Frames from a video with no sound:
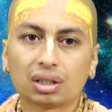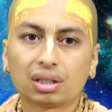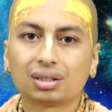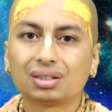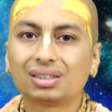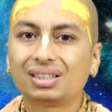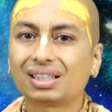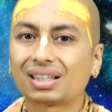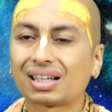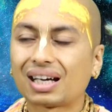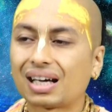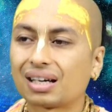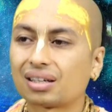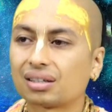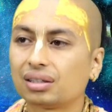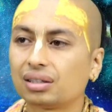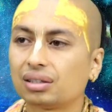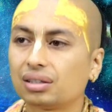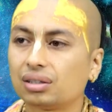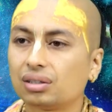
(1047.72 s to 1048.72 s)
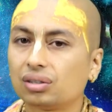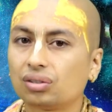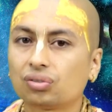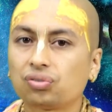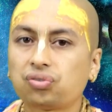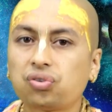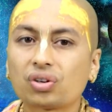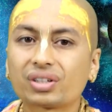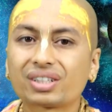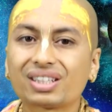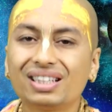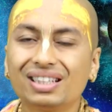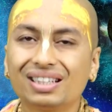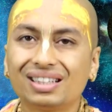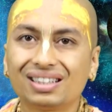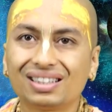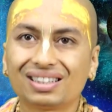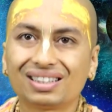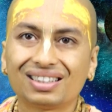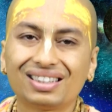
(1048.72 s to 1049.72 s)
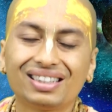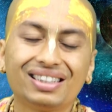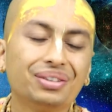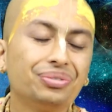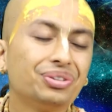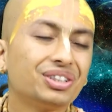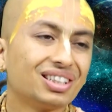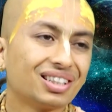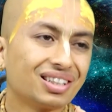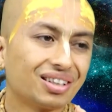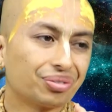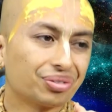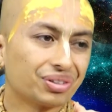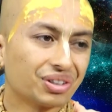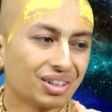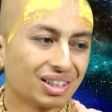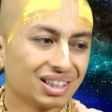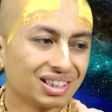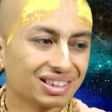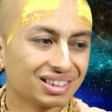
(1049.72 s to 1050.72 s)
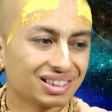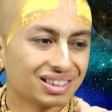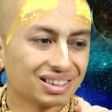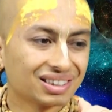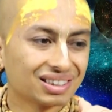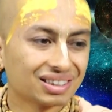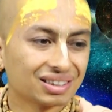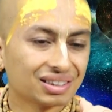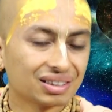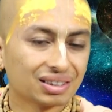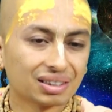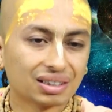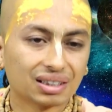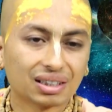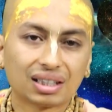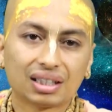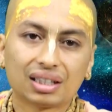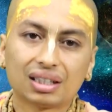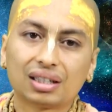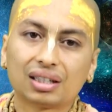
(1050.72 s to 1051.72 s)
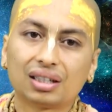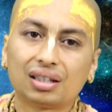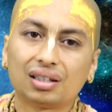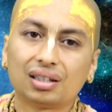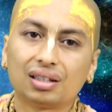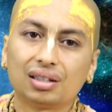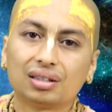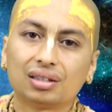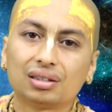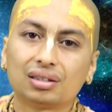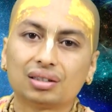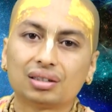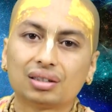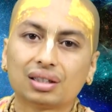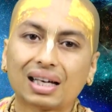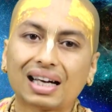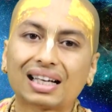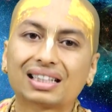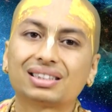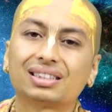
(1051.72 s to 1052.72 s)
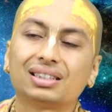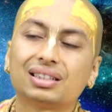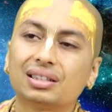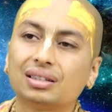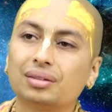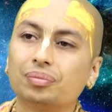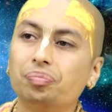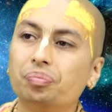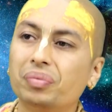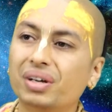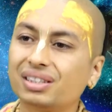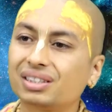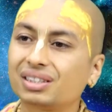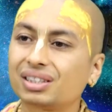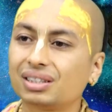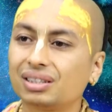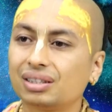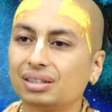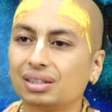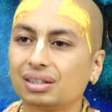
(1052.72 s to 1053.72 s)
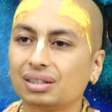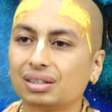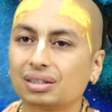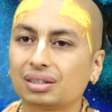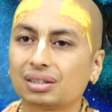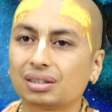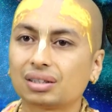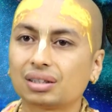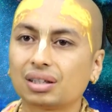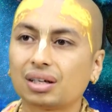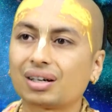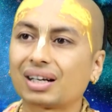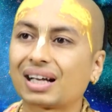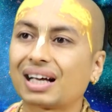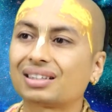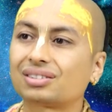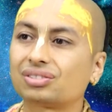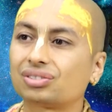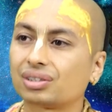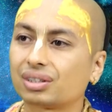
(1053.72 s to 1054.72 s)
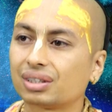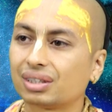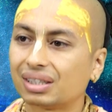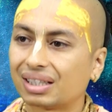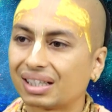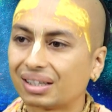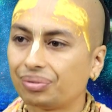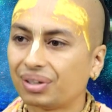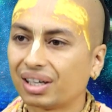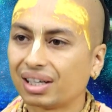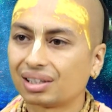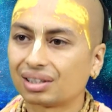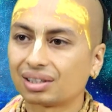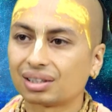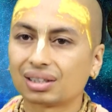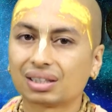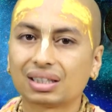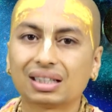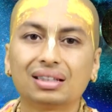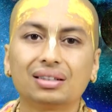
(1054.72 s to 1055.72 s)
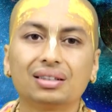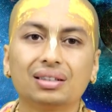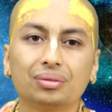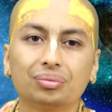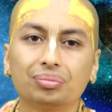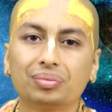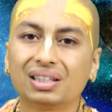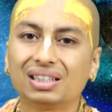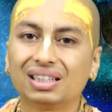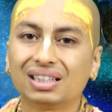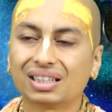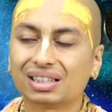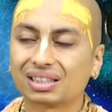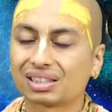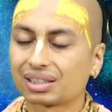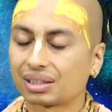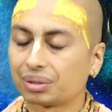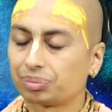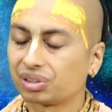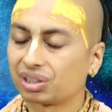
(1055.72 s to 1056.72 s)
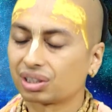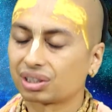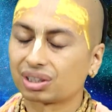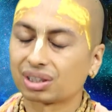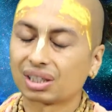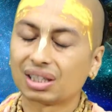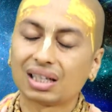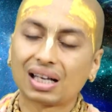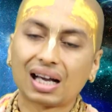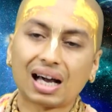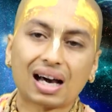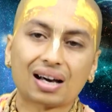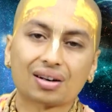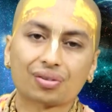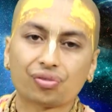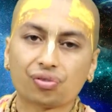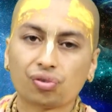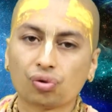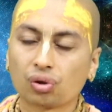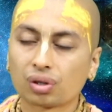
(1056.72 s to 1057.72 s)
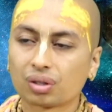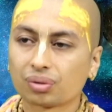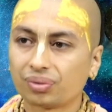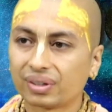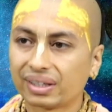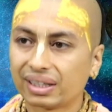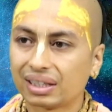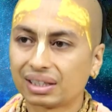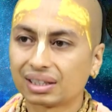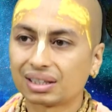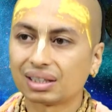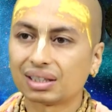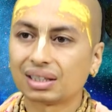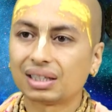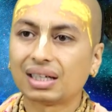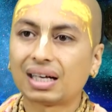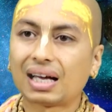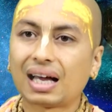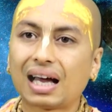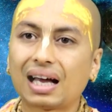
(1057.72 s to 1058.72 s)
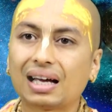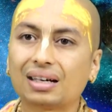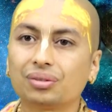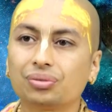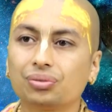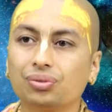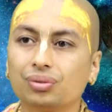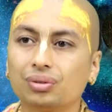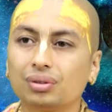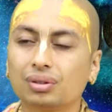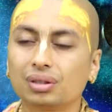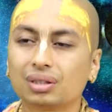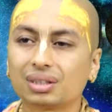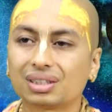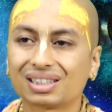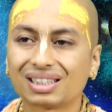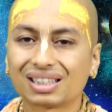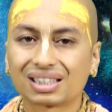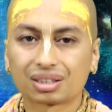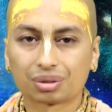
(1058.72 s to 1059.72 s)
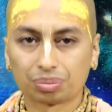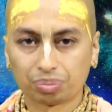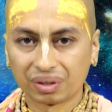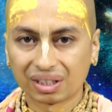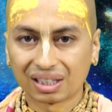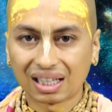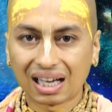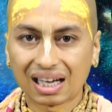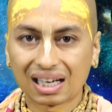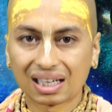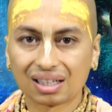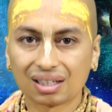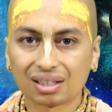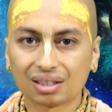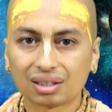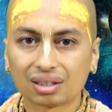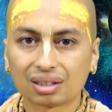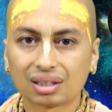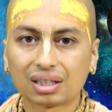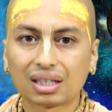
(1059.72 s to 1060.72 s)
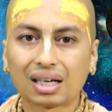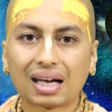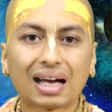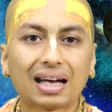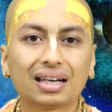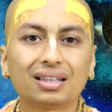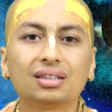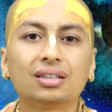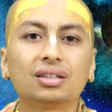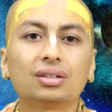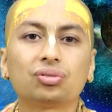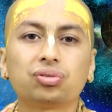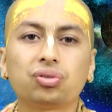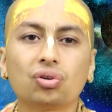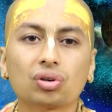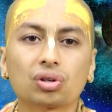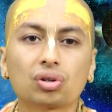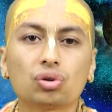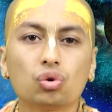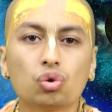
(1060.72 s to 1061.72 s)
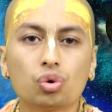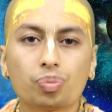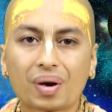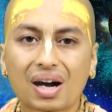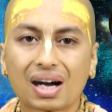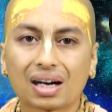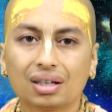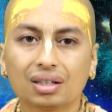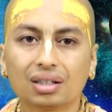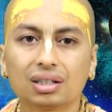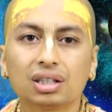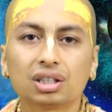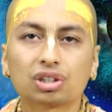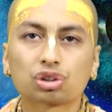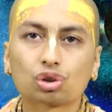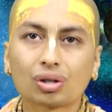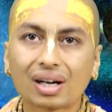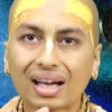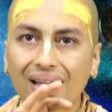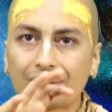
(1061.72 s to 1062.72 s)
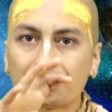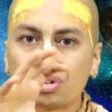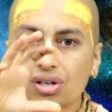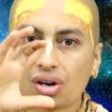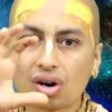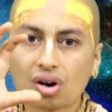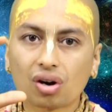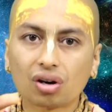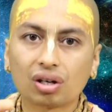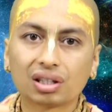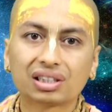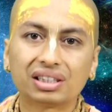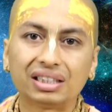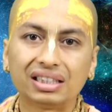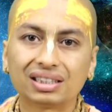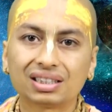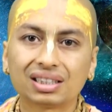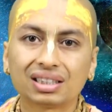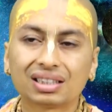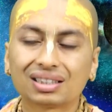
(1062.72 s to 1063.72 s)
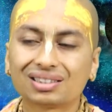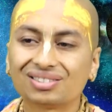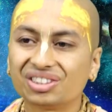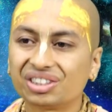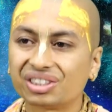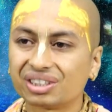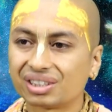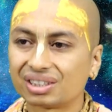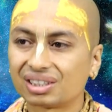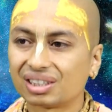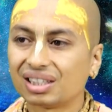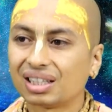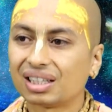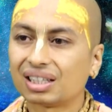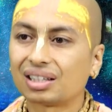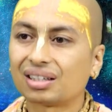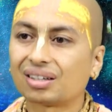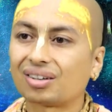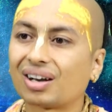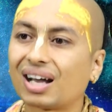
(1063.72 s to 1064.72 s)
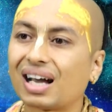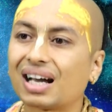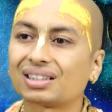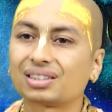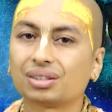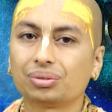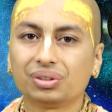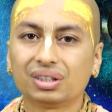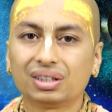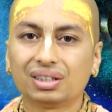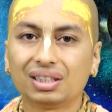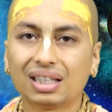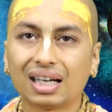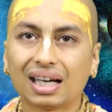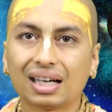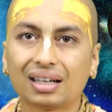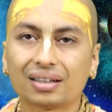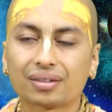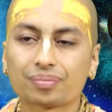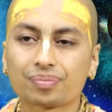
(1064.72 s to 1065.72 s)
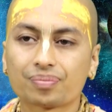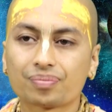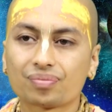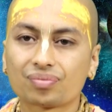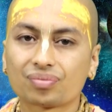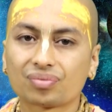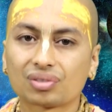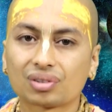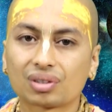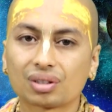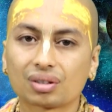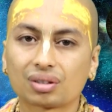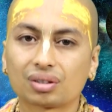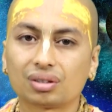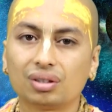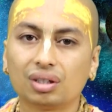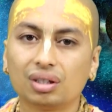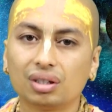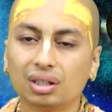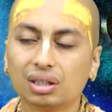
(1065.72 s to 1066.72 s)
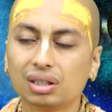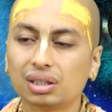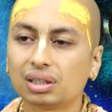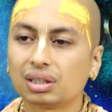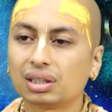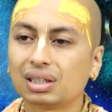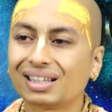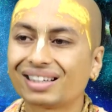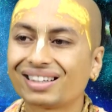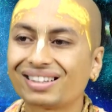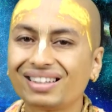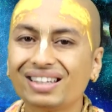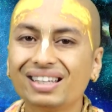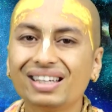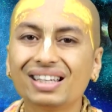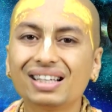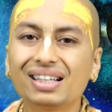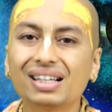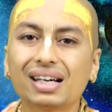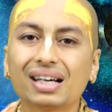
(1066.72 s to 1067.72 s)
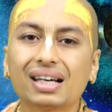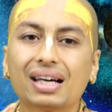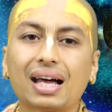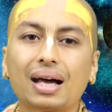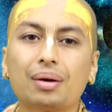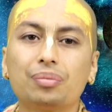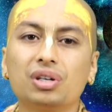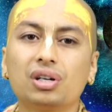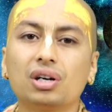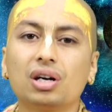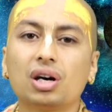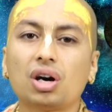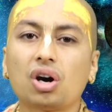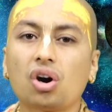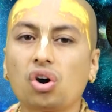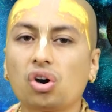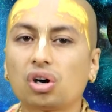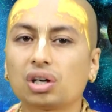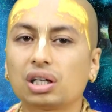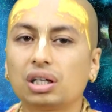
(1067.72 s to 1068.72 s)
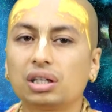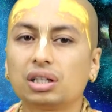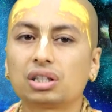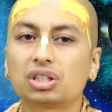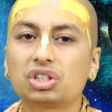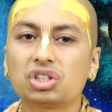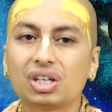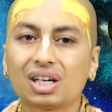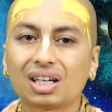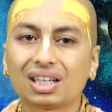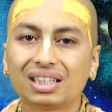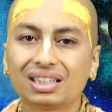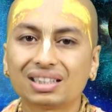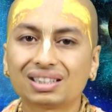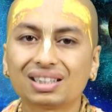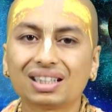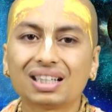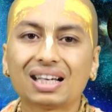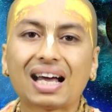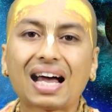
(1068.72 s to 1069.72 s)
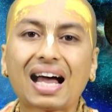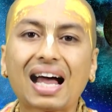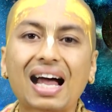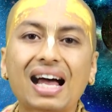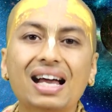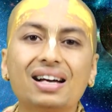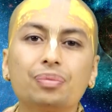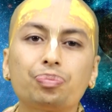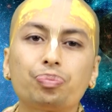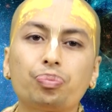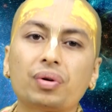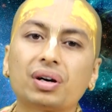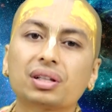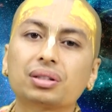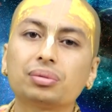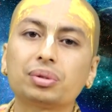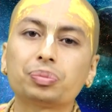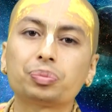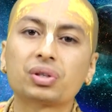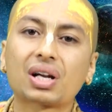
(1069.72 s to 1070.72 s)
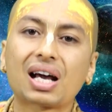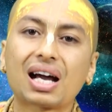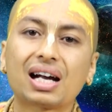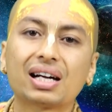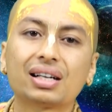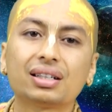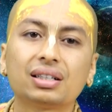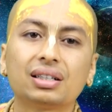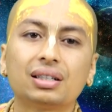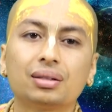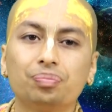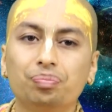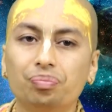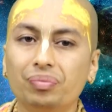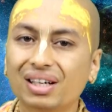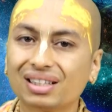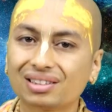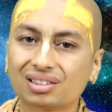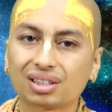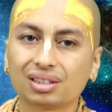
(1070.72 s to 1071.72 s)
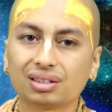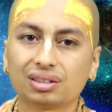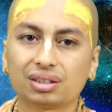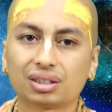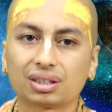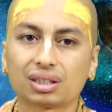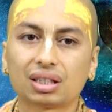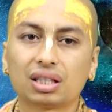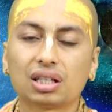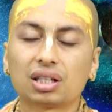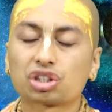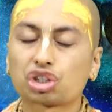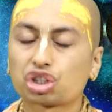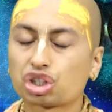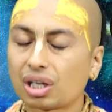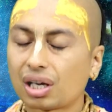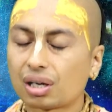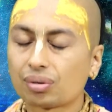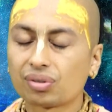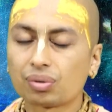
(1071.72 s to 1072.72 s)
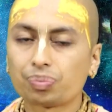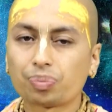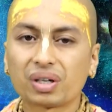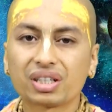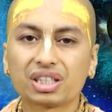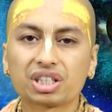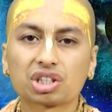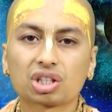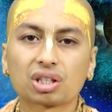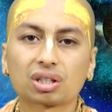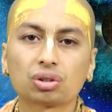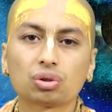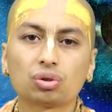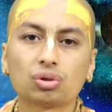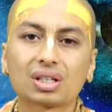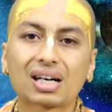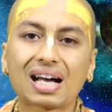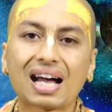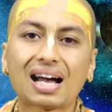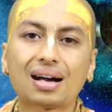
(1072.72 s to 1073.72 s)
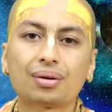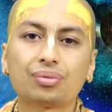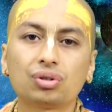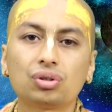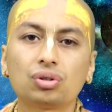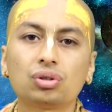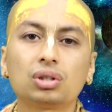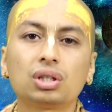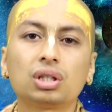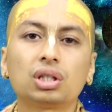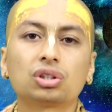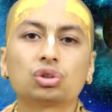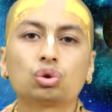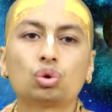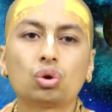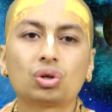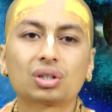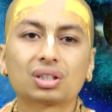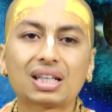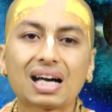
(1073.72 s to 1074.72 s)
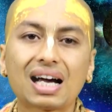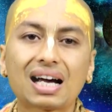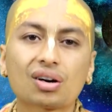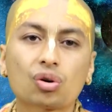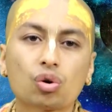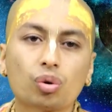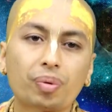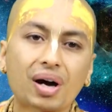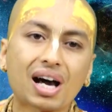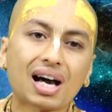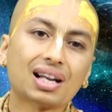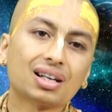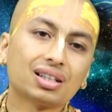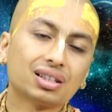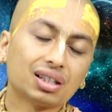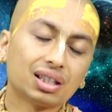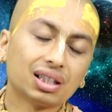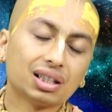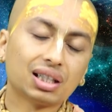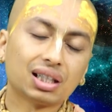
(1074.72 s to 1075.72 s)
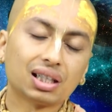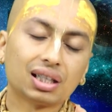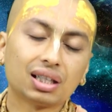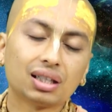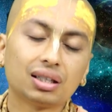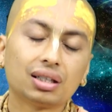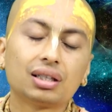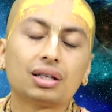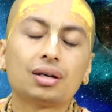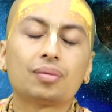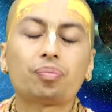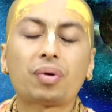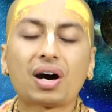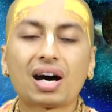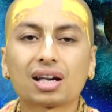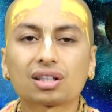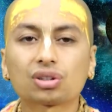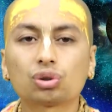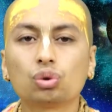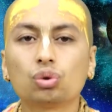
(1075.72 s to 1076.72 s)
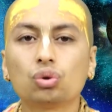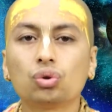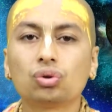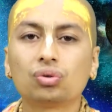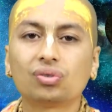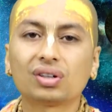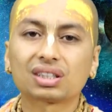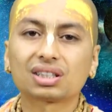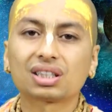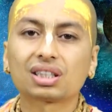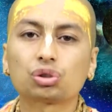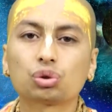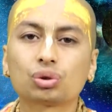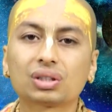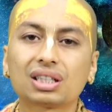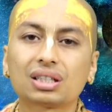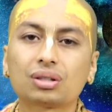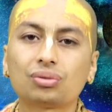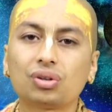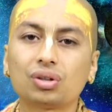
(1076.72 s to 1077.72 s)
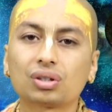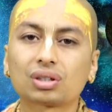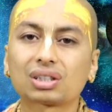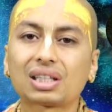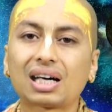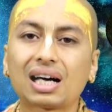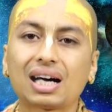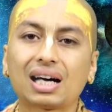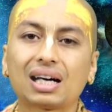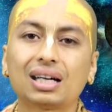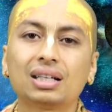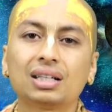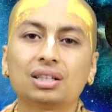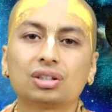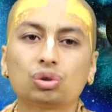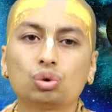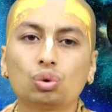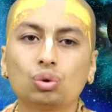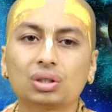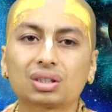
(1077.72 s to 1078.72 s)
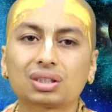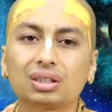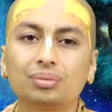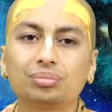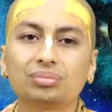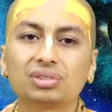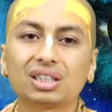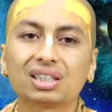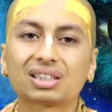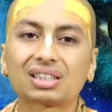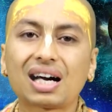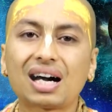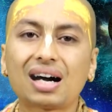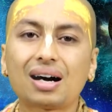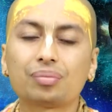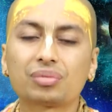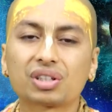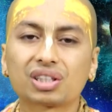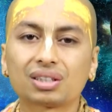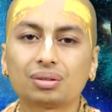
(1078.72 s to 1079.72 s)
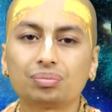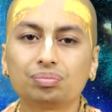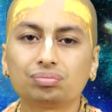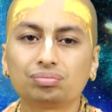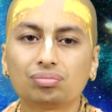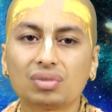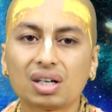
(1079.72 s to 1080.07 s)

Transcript: There are 14 division of knowledge as mentioned or as revealed in Vedic scriptures are 4 Ved and 6 Vedanga and 4 Upanga. So among all these, this is the Rajavidya, the king among all knowledge. And Padma Purana mentions Sarvopanishado Gavo Dogda Gopala Nandana Partho Vatsa Sudhir Bhokta Dogdam Gita Mritam